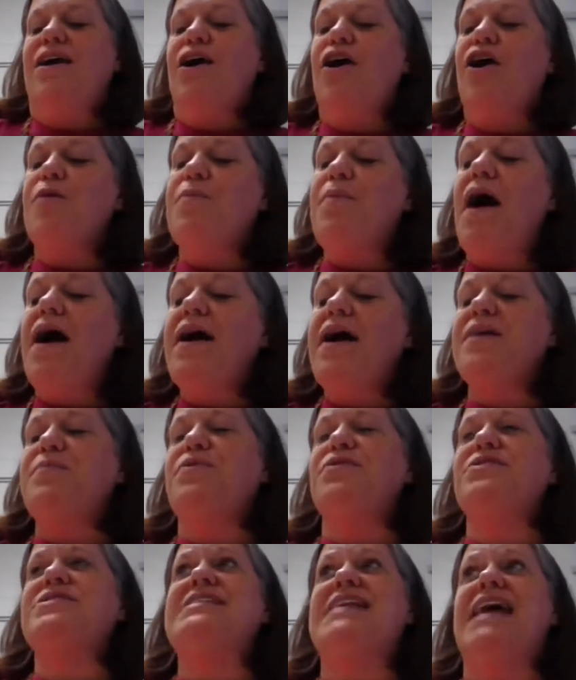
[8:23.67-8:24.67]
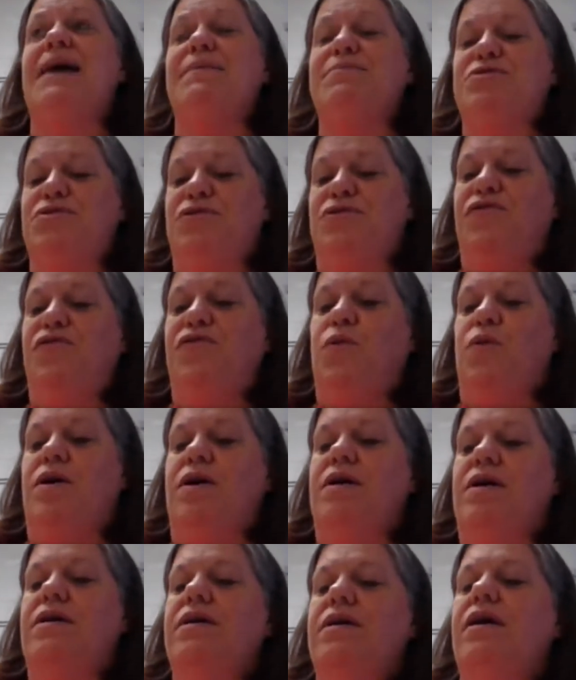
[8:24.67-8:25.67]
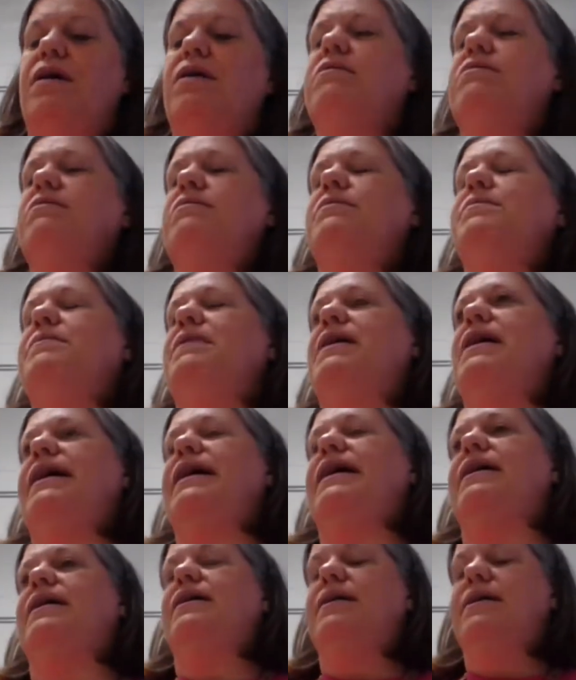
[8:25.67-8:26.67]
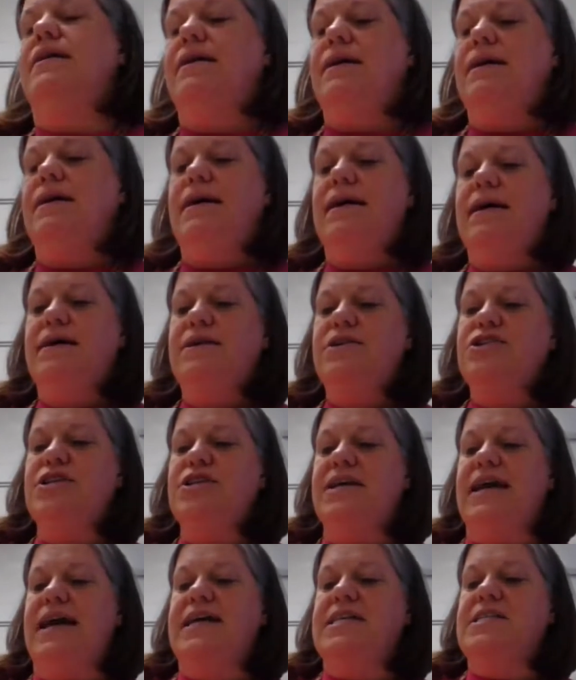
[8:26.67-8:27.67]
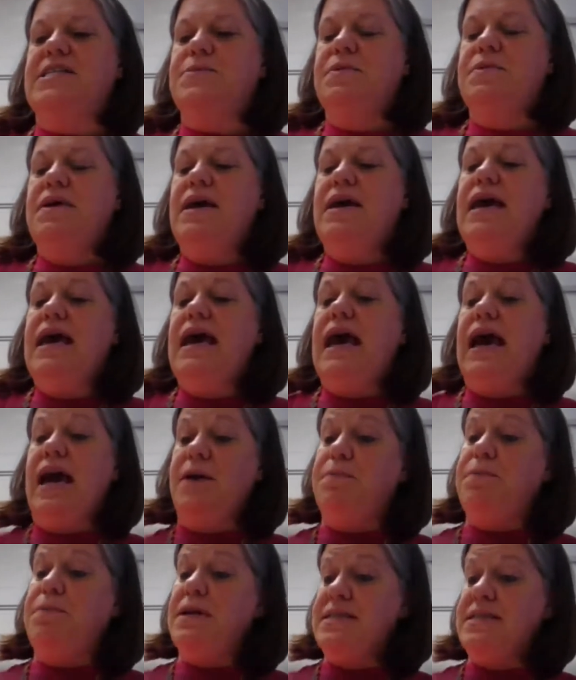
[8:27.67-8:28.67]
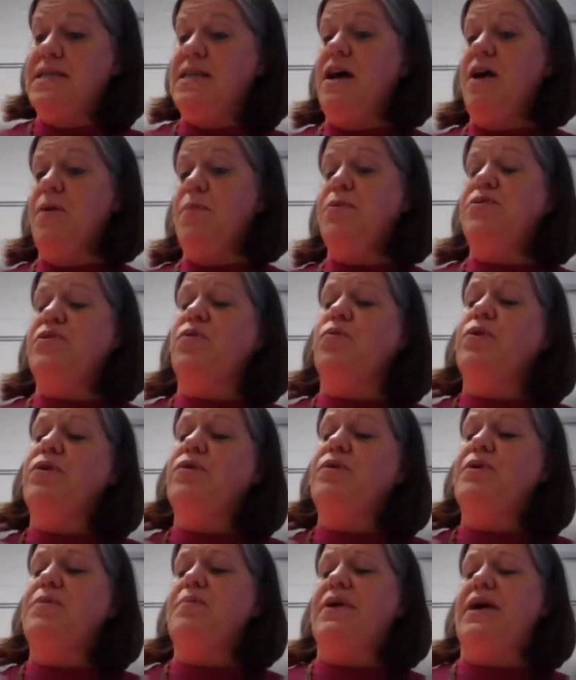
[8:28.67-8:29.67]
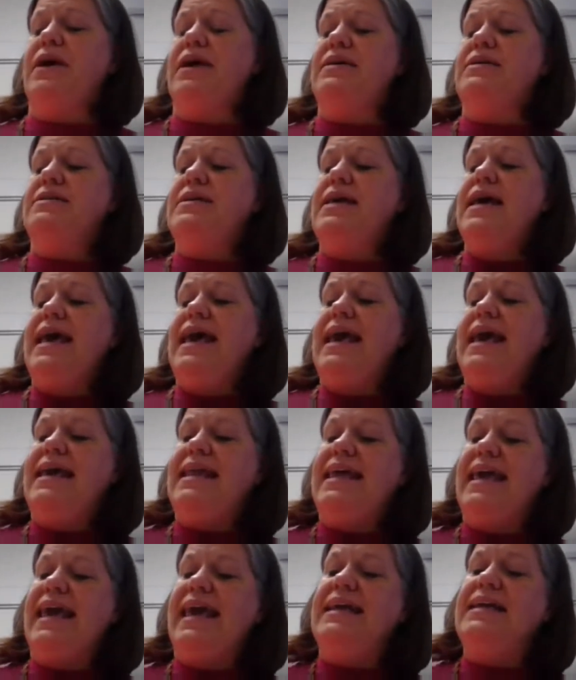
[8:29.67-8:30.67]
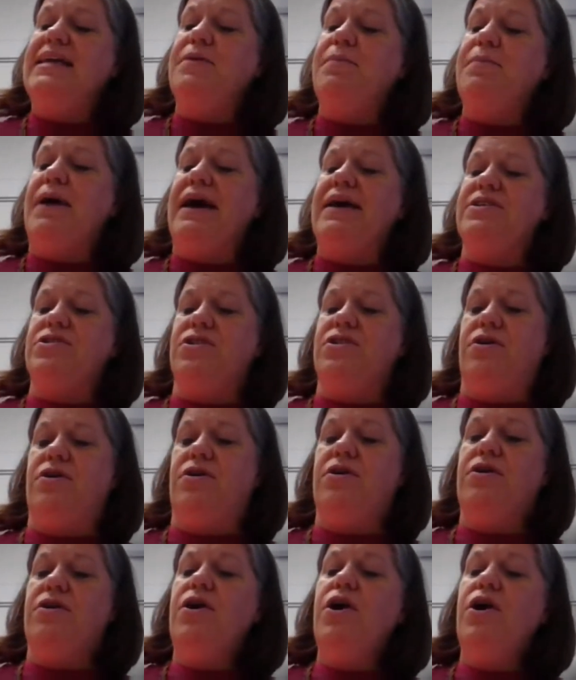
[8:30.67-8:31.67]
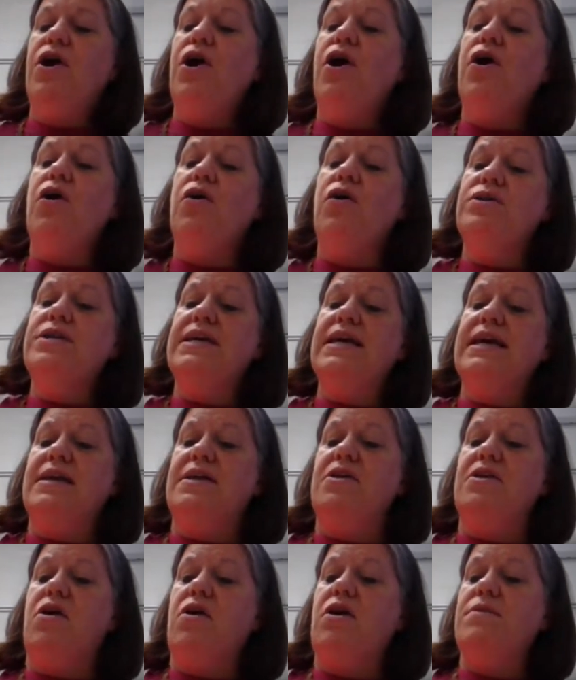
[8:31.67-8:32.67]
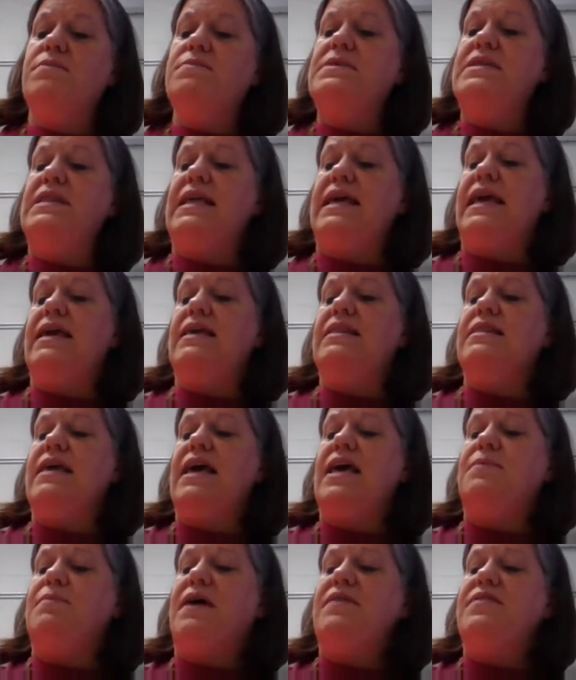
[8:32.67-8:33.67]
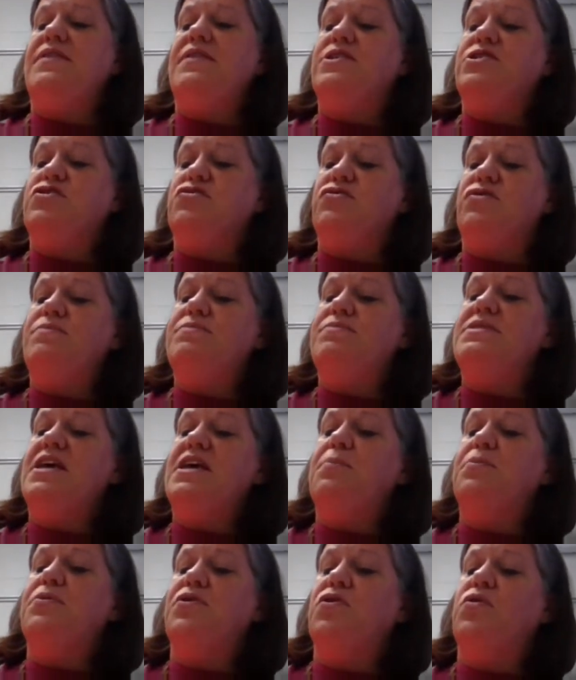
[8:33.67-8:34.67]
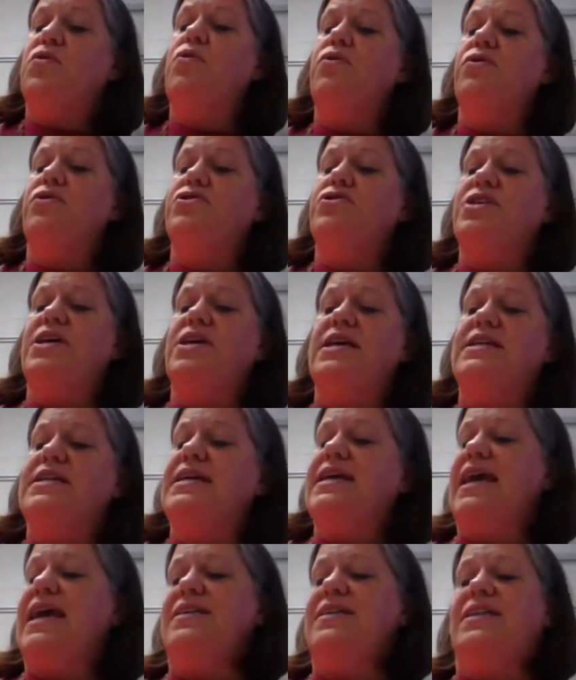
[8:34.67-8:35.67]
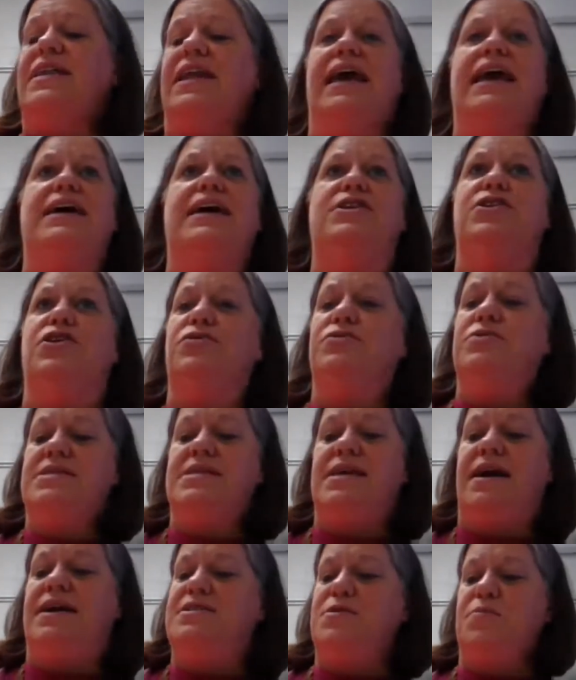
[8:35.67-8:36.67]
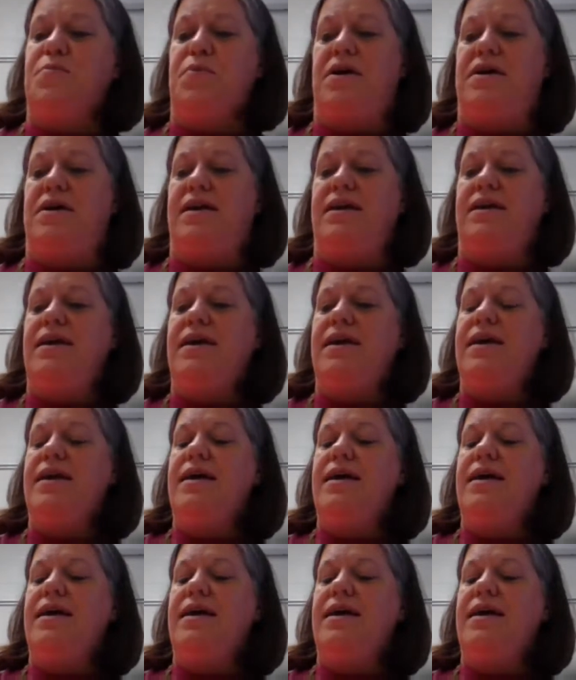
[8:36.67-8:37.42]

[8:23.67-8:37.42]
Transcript: Her pocketbook slapped to the floor. Oh, my, she gasped. I picked it up with a weary bend and handed it back to her, holding it at arm's length and by the extreme tip of the corners to indicate that I had no designs upon it.